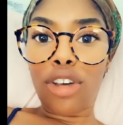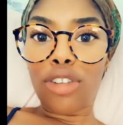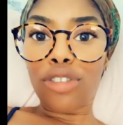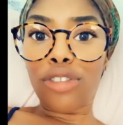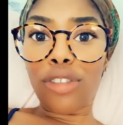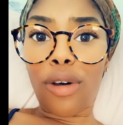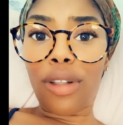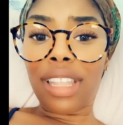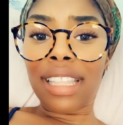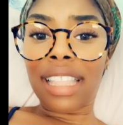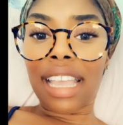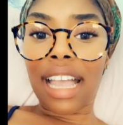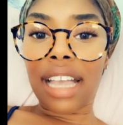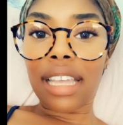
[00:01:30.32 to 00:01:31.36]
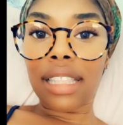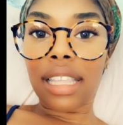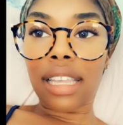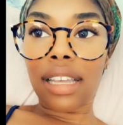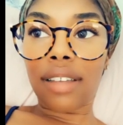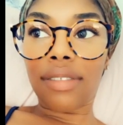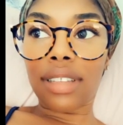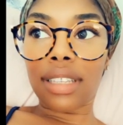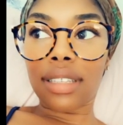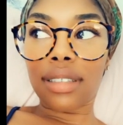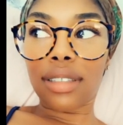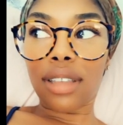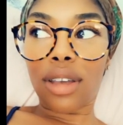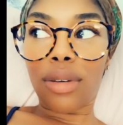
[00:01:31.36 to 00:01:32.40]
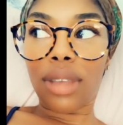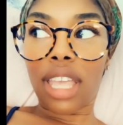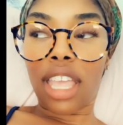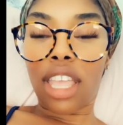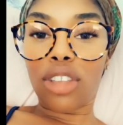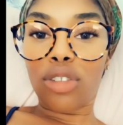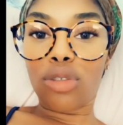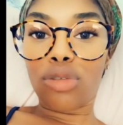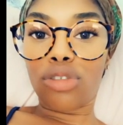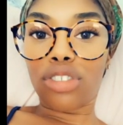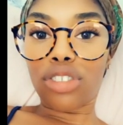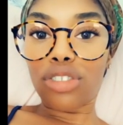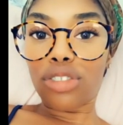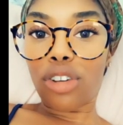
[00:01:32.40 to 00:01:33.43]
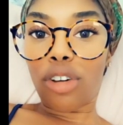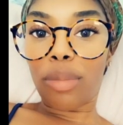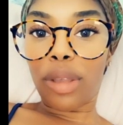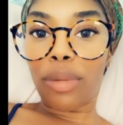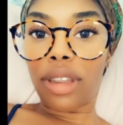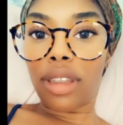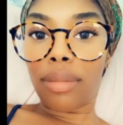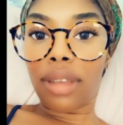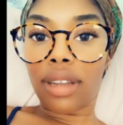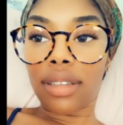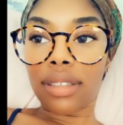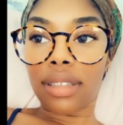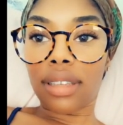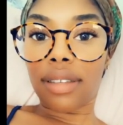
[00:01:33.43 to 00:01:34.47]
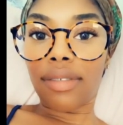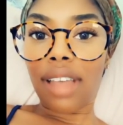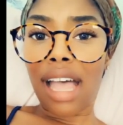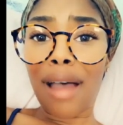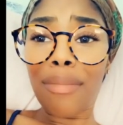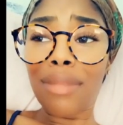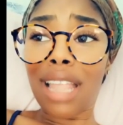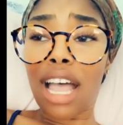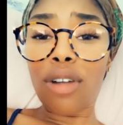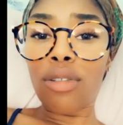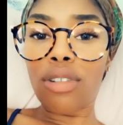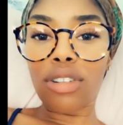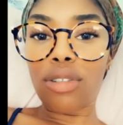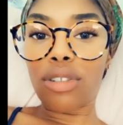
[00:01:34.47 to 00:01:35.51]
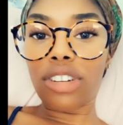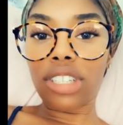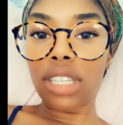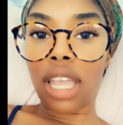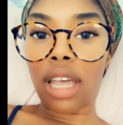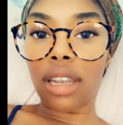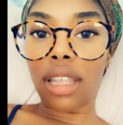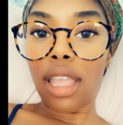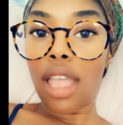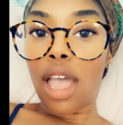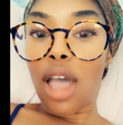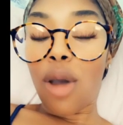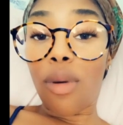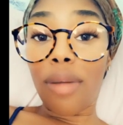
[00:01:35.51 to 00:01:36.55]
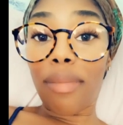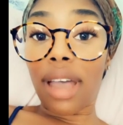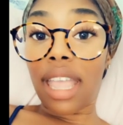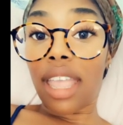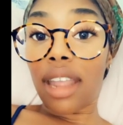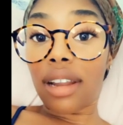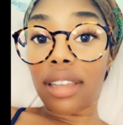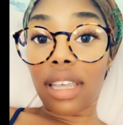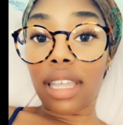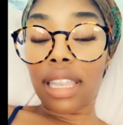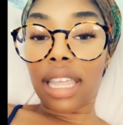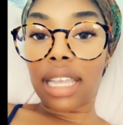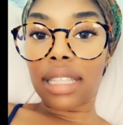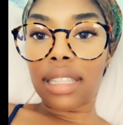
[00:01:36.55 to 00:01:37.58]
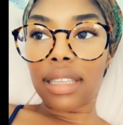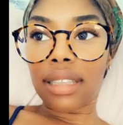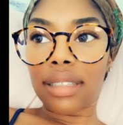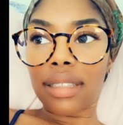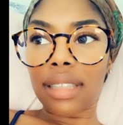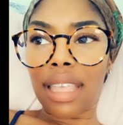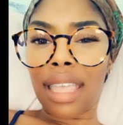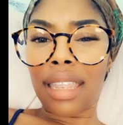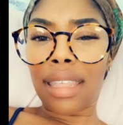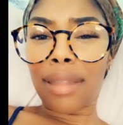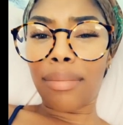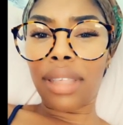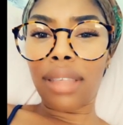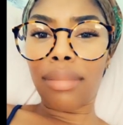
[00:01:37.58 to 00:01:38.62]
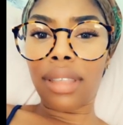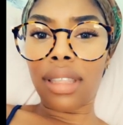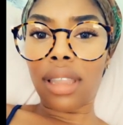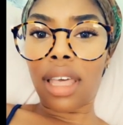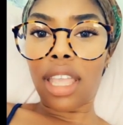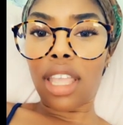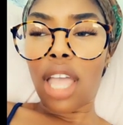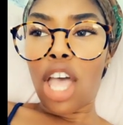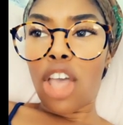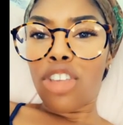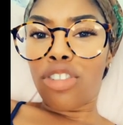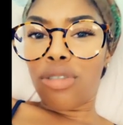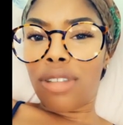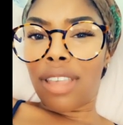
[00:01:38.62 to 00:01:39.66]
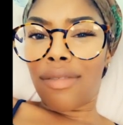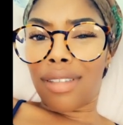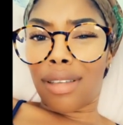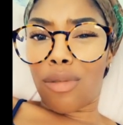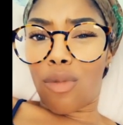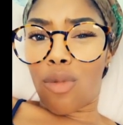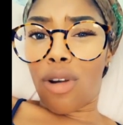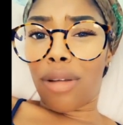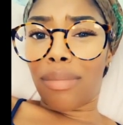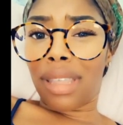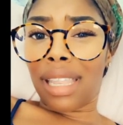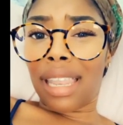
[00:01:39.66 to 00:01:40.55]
So only thing I could think of is, okay, you just told me where your parents live. I'm not going to Orange County with my hair looking like this and then BB. Like, you didn't even warn me.